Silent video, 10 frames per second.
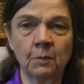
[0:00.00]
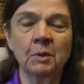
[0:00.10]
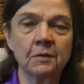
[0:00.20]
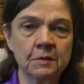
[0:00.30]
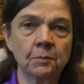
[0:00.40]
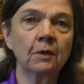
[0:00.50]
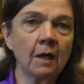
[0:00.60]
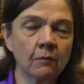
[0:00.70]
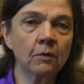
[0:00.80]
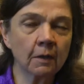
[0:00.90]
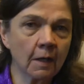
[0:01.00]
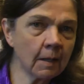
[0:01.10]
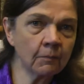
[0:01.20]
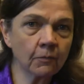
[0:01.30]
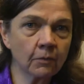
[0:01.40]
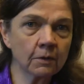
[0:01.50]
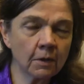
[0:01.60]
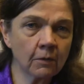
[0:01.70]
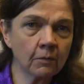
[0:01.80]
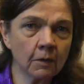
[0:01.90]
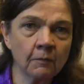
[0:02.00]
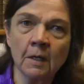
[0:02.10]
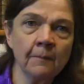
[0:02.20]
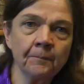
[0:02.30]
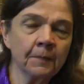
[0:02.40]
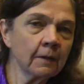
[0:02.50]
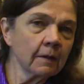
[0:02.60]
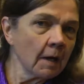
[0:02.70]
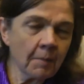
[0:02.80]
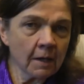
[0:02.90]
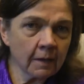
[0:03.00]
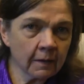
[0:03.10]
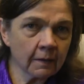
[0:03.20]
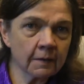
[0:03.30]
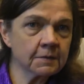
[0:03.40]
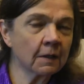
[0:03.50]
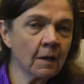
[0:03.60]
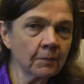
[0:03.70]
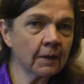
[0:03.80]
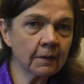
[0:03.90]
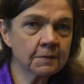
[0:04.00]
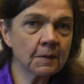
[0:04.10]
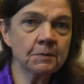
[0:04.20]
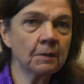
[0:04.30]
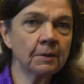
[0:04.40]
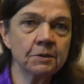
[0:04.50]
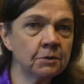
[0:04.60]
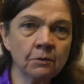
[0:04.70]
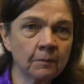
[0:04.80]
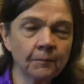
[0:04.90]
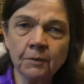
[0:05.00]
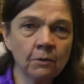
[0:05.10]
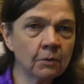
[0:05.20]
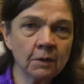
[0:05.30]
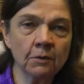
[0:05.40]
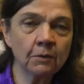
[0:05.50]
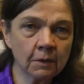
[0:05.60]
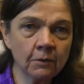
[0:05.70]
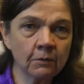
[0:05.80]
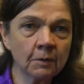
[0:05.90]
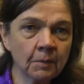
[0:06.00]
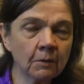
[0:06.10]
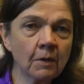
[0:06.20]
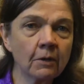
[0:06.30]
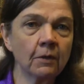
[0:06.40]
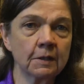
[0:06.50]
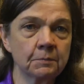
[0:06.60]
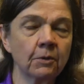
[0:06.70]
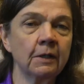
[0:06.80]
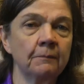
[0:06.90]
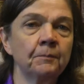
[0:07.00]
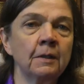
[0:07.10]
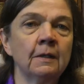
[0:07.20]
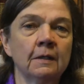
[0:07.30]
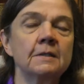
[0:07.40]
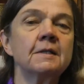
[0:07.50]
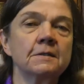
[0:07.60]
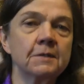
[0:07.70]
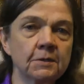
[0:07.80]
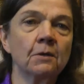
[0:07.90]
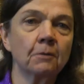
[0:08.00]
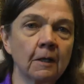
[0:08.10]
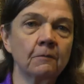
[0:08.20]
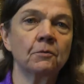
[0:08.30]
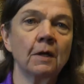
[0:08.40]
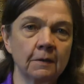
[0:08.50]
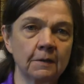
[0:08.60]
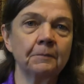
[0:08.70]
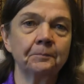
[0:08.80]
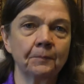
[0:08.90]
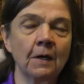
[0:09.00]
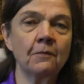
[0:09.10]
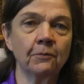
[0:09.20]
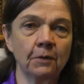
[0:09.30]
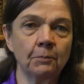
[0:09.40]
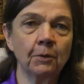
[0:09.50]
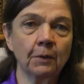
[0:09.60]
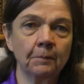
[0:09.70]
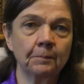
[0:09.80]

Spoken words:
With this book, I really aim for a tone of, come on in, it's a complicated subject, but you can do it, you can be a water expert. At least that's the tone I have tried to offer in the book.